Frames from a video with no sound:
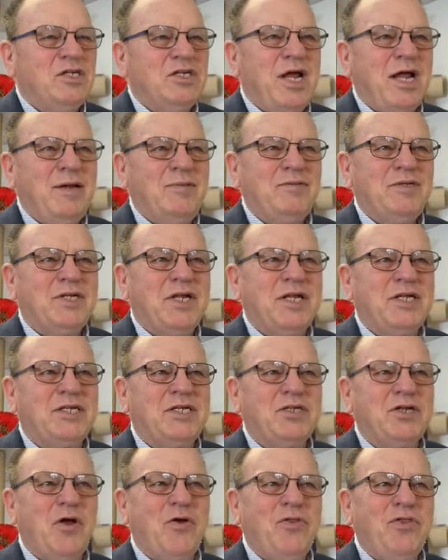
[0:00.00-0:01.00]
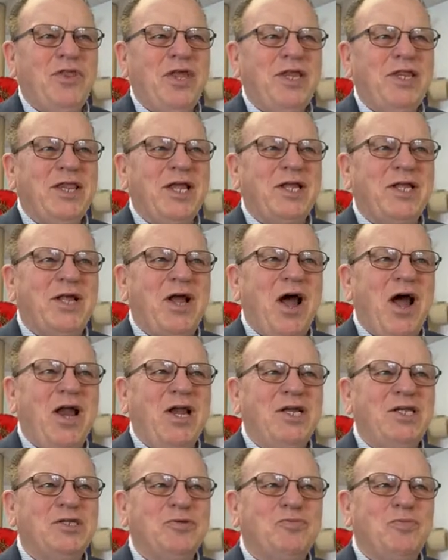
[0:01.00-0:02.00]
James says, don't think that
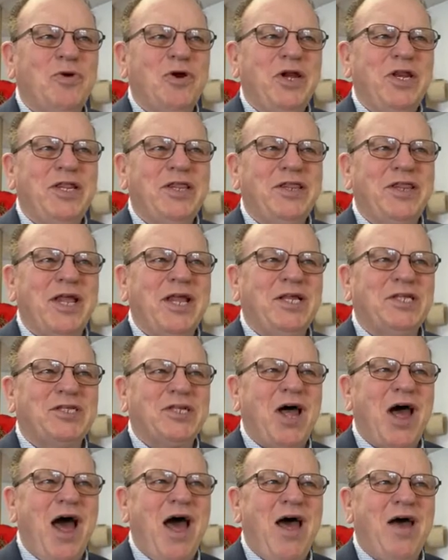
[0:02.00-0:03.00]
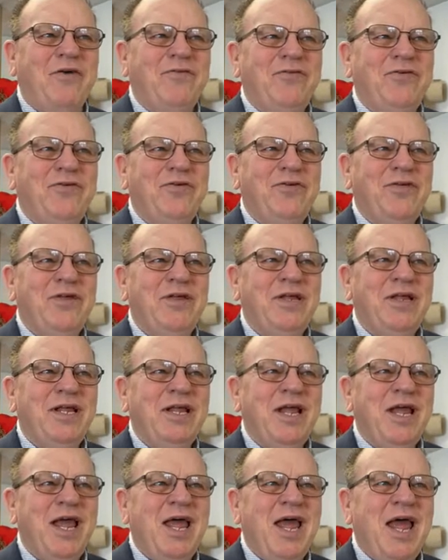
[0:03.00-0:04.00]
God is putting things off
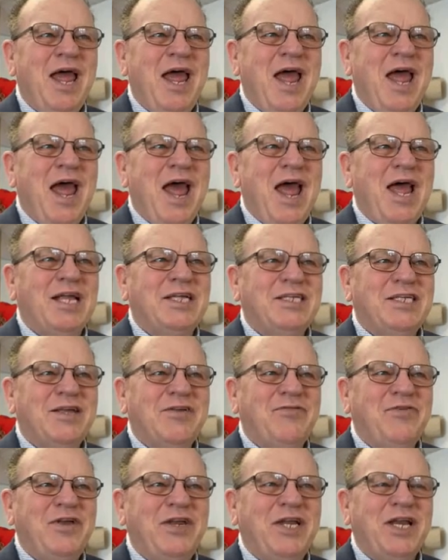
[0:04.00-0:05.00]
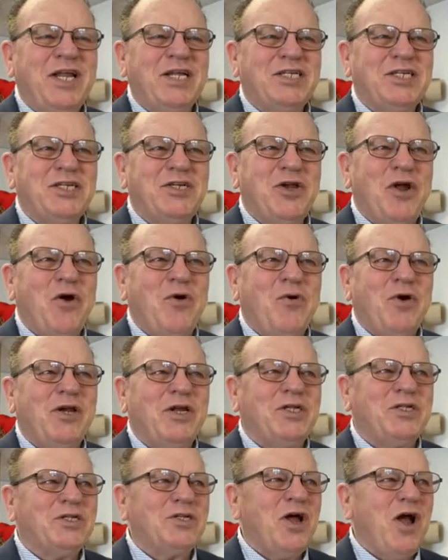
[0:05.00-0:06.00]
as if he doesn't know
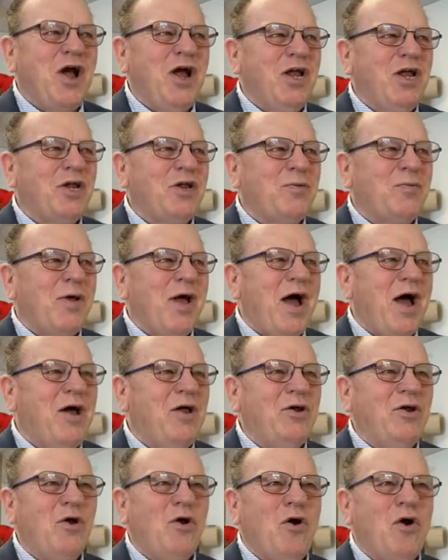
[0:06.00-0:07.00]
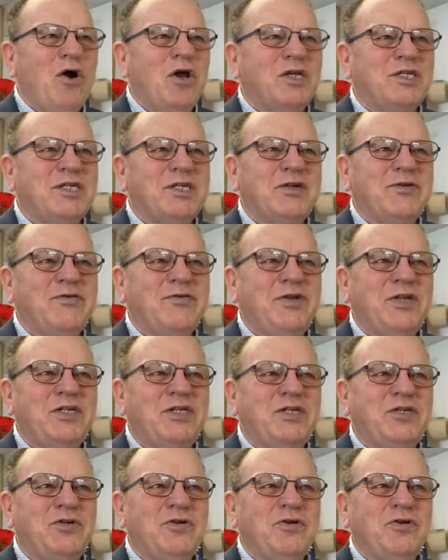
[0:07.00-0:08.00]
what he's talking about or as if
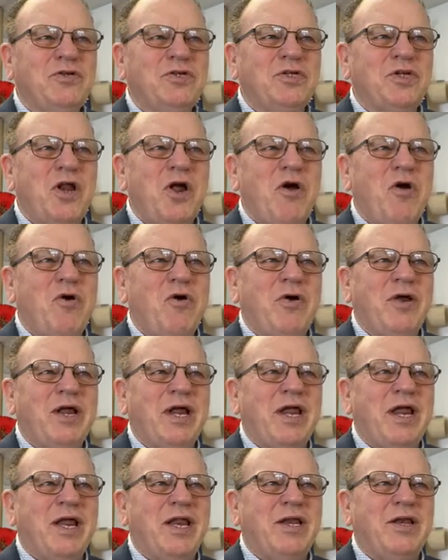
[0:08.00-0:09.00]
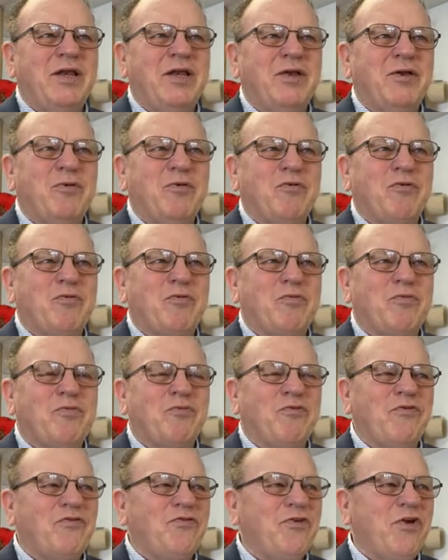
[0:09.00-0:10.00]
he's too slow in
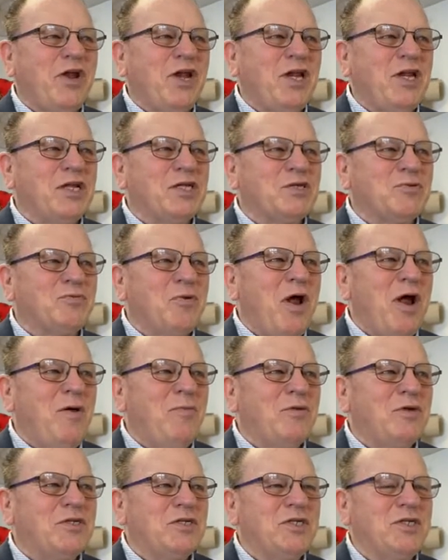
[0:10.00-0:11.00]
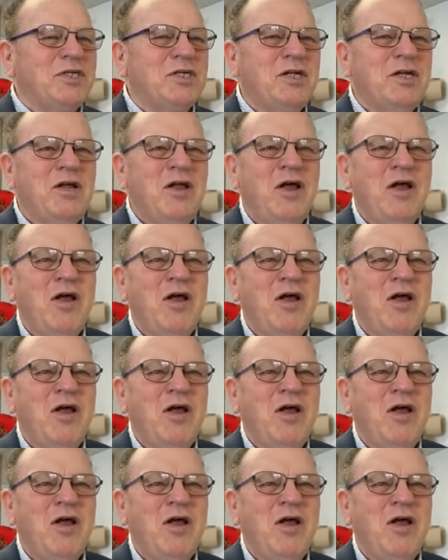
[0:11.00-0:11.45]
fulfilling his promise.